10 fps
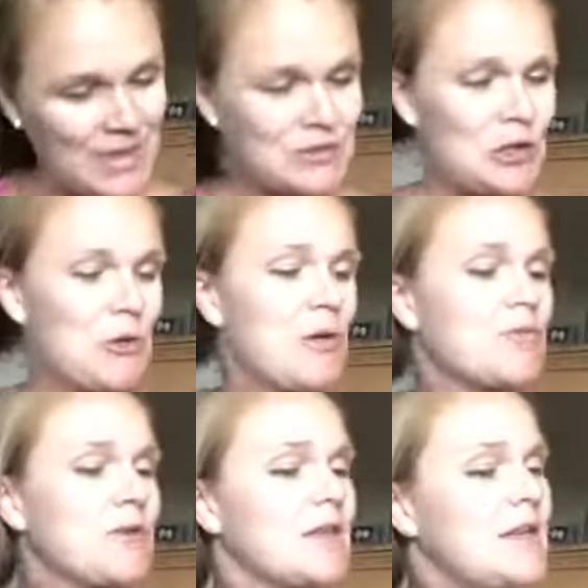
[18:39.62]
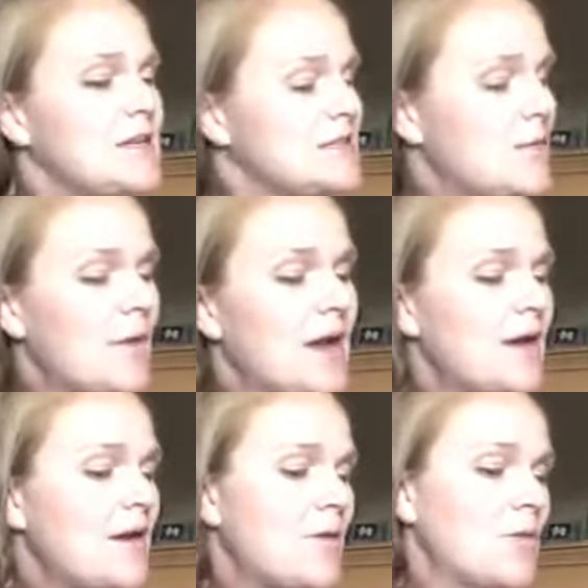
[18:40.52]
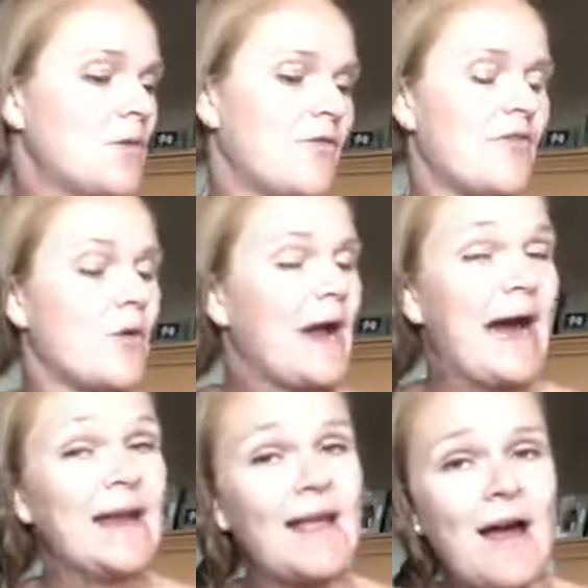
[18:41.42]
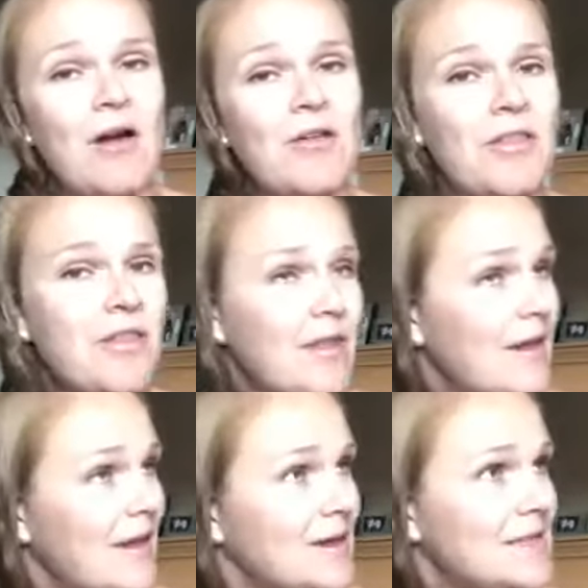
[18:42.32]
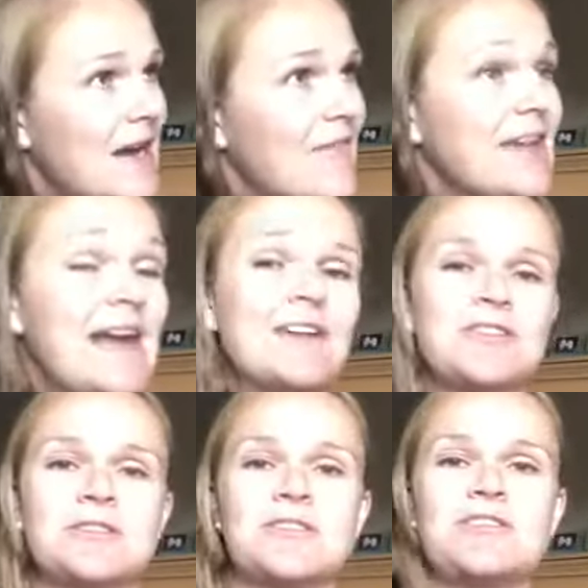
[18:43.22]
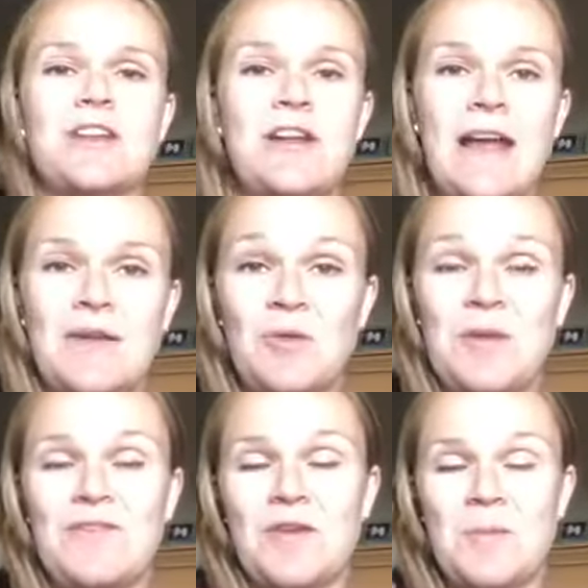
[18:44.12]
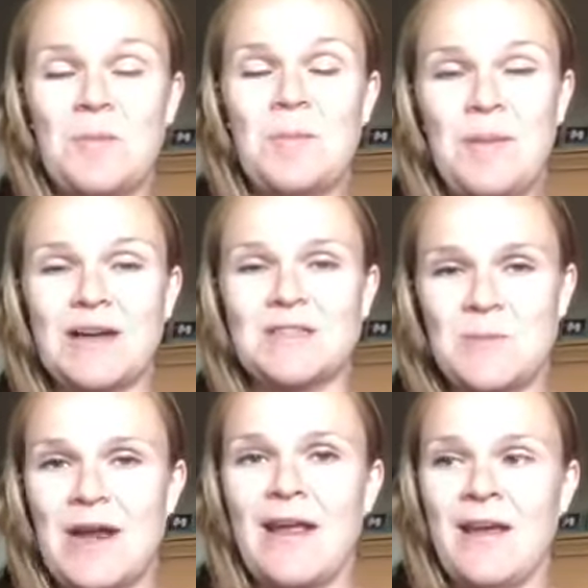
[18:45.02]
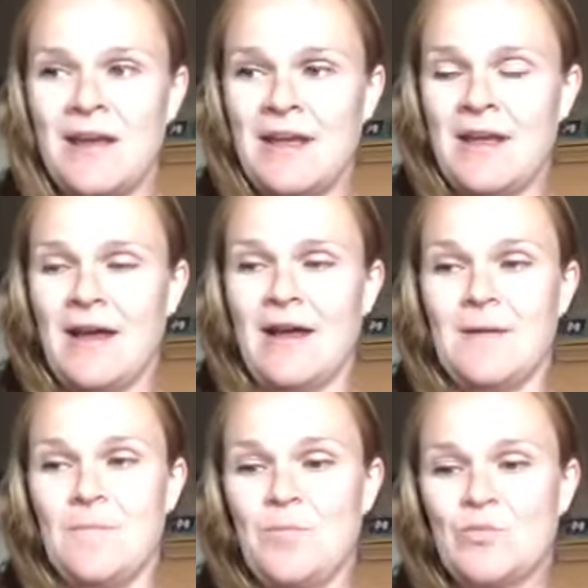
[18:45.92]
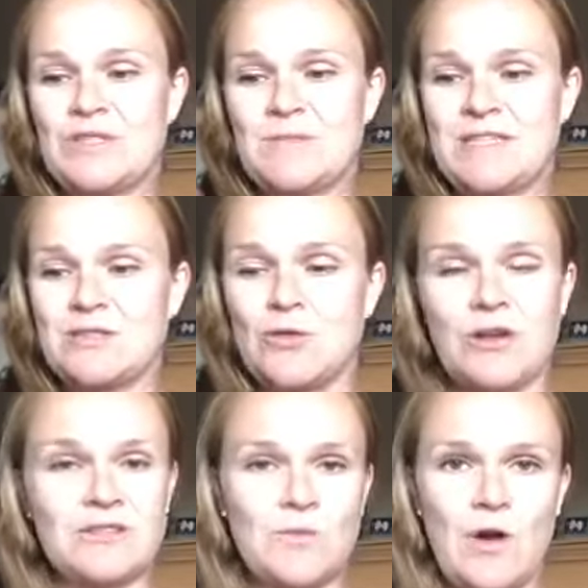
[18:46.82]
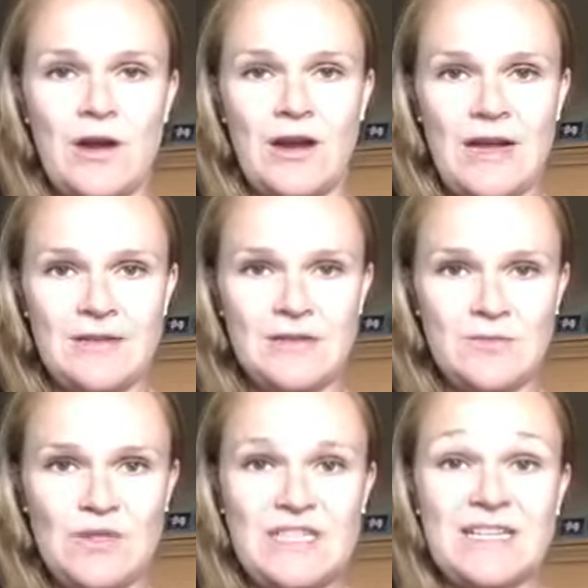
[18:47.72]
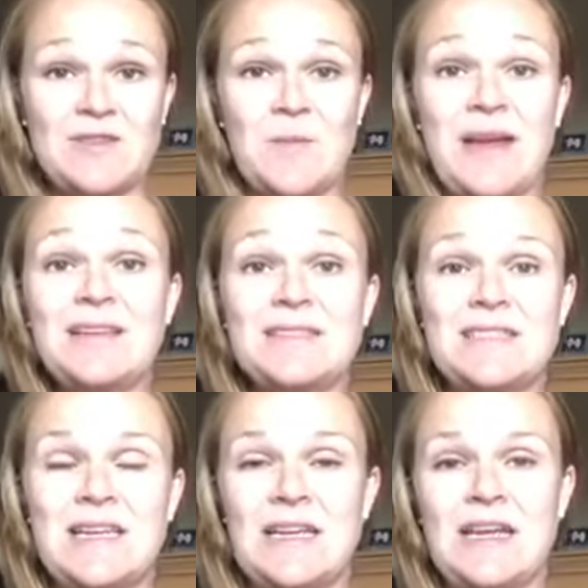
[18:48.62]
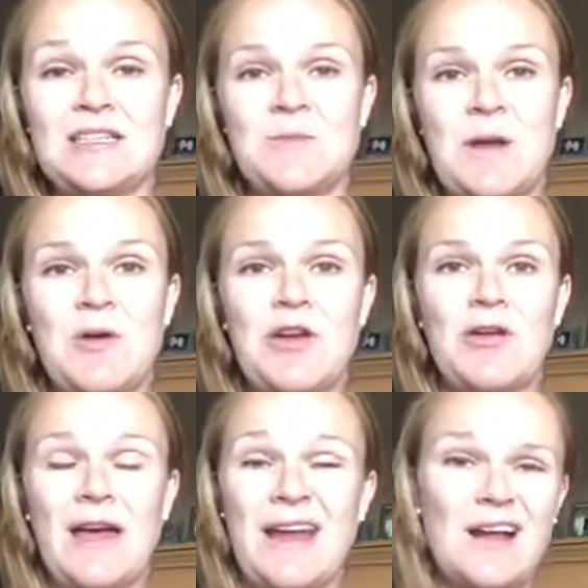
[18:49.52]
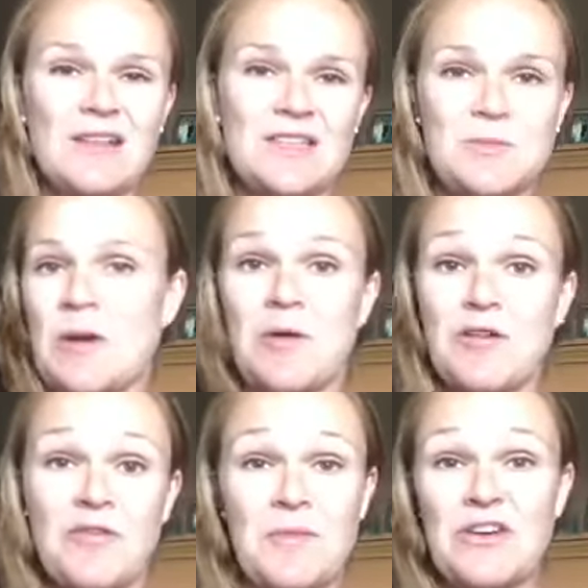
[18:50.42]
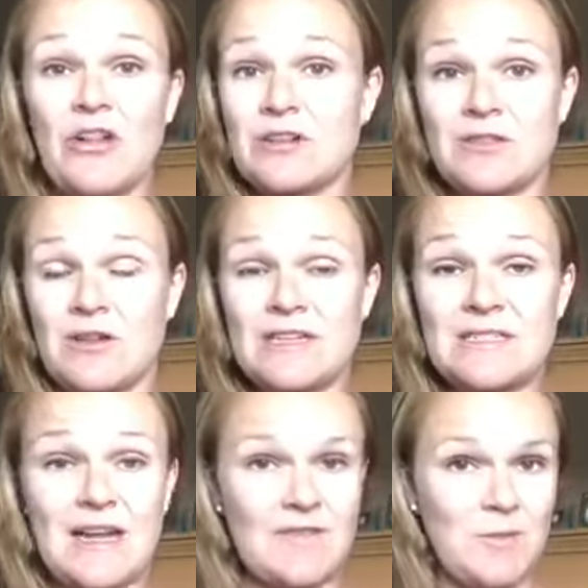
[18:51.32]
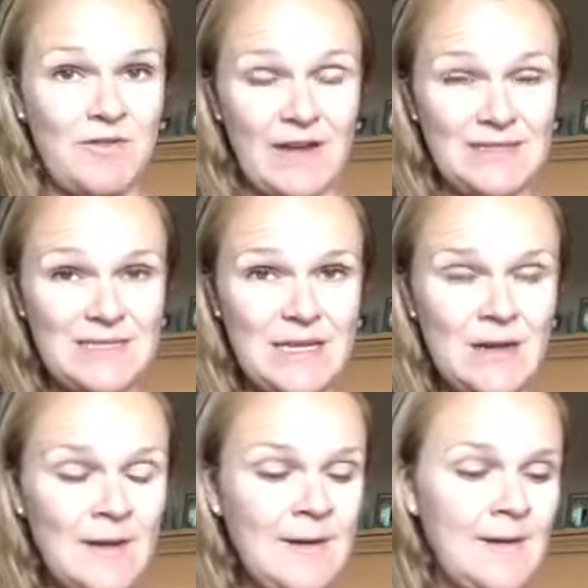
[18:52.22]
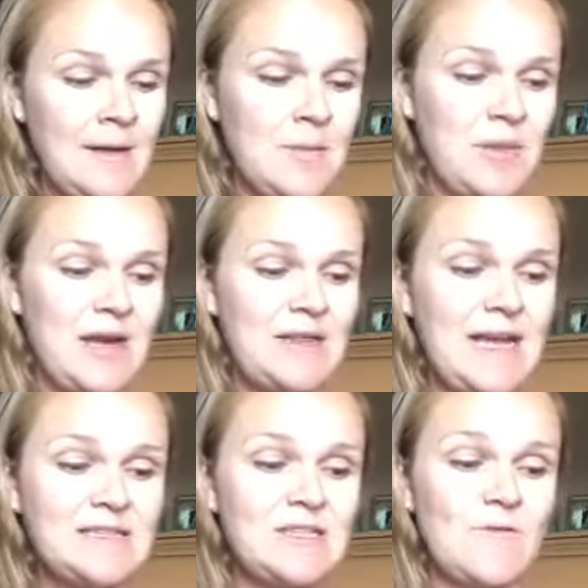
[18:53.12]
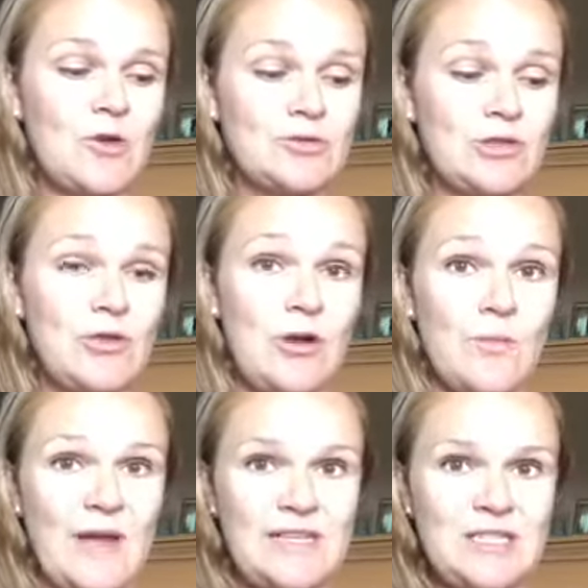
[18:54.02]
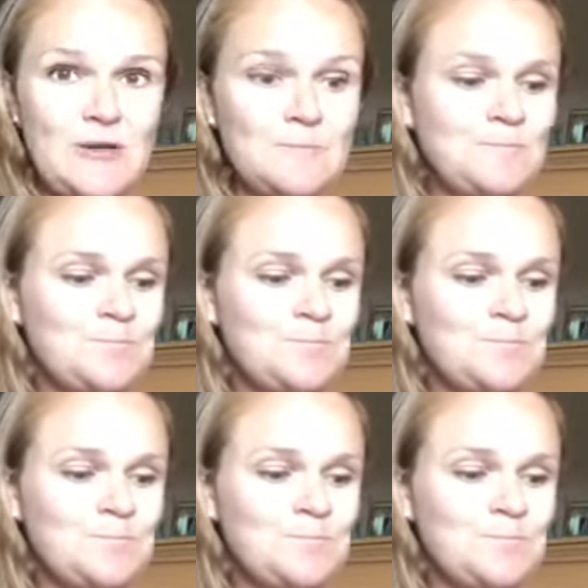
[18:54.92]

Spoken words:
So a really easy one for adding health and having a natural solution on hand would be for bug spray with some essential oils and water and witch hazel mixed in a spray bottle. And I got the spray bottle from the dollar store. It doesn't have to be fancy, but that stuff goes a long way too.